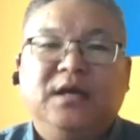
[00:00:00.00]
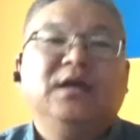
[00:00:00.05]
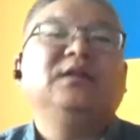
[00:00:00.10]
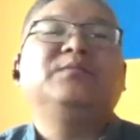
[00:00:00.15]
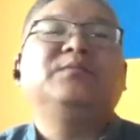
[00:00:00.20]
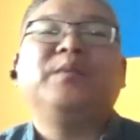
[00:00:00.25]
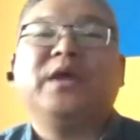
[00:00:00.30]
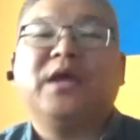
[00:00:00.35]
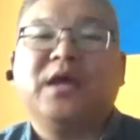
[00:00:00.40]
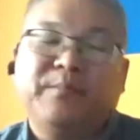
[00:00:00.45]

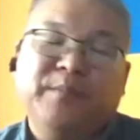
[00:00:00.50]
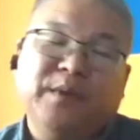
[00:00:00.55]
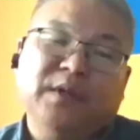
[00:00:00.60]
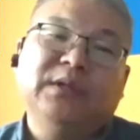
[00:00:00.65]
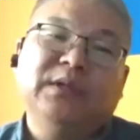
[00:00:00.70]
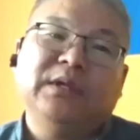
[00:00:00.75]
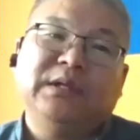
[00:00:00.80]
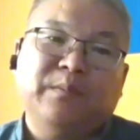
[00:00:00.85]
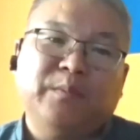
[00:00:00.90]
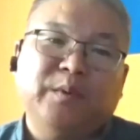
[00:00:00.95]
It became a
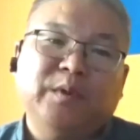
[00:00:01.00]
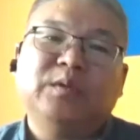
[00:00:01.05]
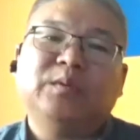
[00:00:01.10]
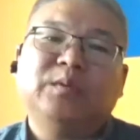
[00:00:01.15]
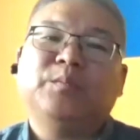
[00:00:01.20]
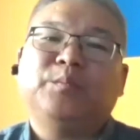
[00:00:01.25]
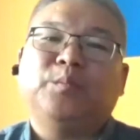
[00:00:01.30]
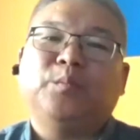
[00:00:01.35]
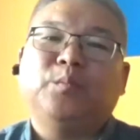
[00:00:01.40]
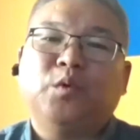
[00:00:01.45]
little bit
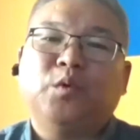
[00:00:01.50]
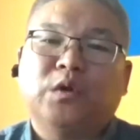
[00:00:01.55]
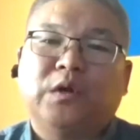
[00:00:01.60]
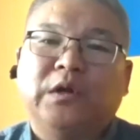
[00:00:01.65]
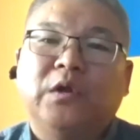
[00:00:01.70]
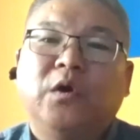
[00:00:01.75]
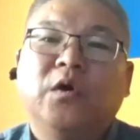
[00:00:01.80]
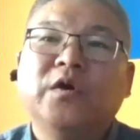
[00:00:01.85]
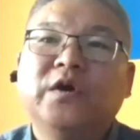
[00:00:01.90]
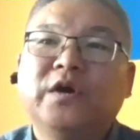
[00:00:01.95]
more
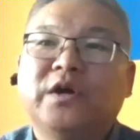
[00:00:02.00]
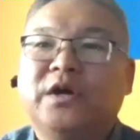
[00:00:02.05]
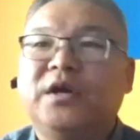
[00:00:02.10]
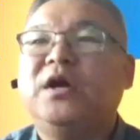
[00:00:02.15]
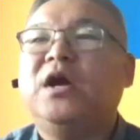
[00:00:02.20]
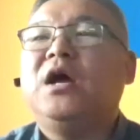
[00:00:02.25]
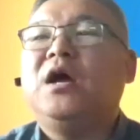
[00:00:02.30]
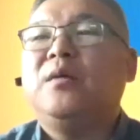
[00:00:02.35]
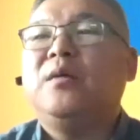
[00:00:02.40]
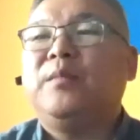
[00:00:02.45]
longer,
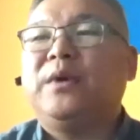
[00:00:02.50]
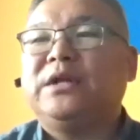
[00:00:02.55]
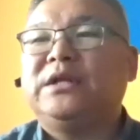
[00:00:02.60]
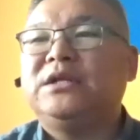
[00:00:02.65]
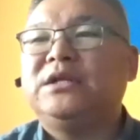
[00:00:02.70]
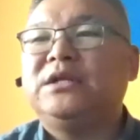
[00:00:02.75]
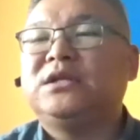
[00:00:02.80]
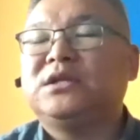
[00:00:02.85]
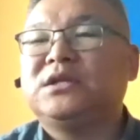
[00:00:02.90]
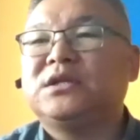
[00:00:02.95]
but
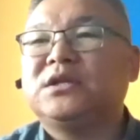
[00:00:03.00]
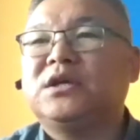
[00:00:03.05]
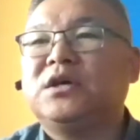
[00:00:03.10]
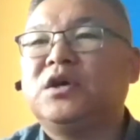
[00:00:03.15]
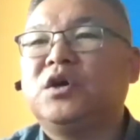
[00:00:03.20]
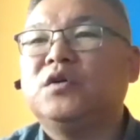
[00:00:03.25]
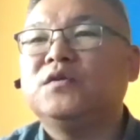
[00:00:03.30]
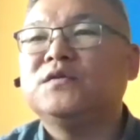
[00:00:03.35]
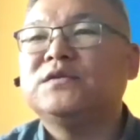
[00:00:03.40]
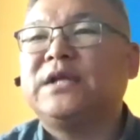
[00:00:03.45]

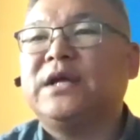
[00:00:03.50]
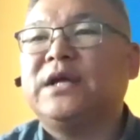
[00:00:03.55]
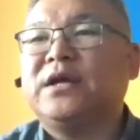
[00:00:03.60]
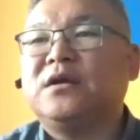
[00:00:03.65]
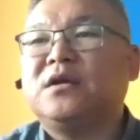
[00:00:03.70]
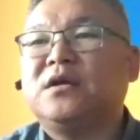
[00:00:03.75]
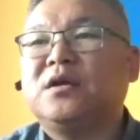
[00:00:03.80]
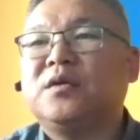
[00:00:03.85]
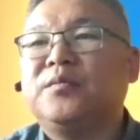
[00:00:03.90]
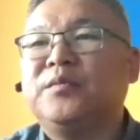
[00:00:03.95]
it goes
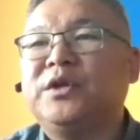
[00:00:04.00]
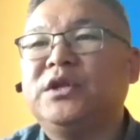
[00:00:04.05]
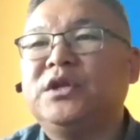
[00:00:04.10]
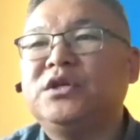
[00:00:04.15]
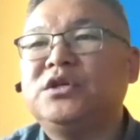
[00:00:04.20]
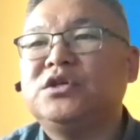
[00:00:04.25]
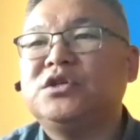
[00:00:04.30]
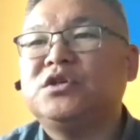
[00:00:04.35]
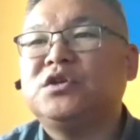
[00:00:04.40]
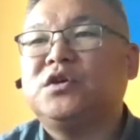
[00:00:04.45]
like a
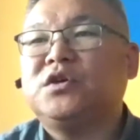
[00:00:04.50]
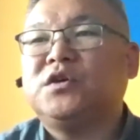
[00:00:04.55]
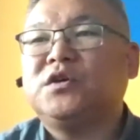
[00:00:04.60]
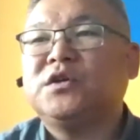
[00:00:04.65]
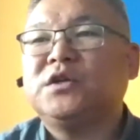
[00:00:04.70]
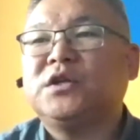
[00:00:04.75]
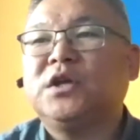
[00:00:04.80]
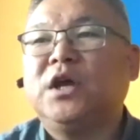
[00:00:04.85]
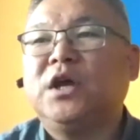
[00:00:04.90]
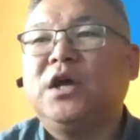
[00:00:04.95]
recommendation
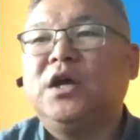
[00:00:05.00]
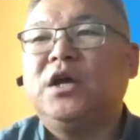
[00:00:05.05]
on